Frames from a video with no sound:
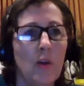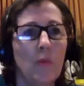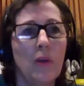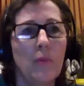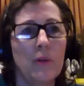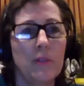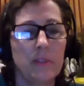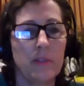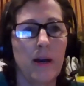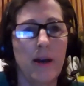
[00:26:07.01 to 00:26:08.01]
we
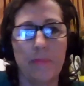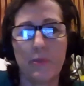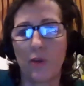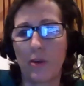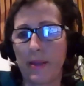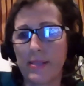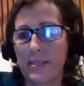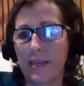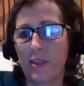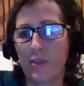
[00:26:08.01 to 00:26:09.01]
will do our best
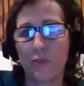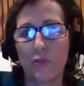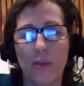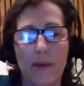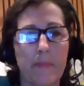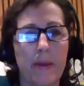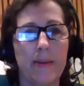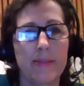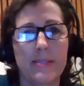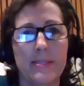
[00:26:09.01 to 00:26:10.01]
to get through them
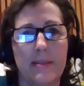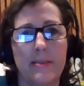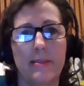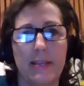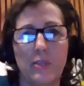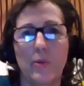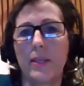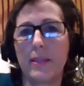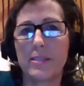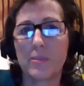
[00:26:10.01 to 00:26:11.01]
as
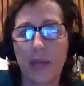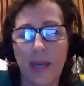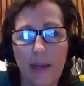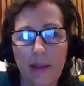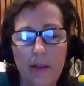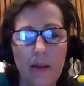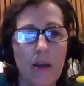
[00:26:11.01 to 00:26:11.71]
quickly as we can.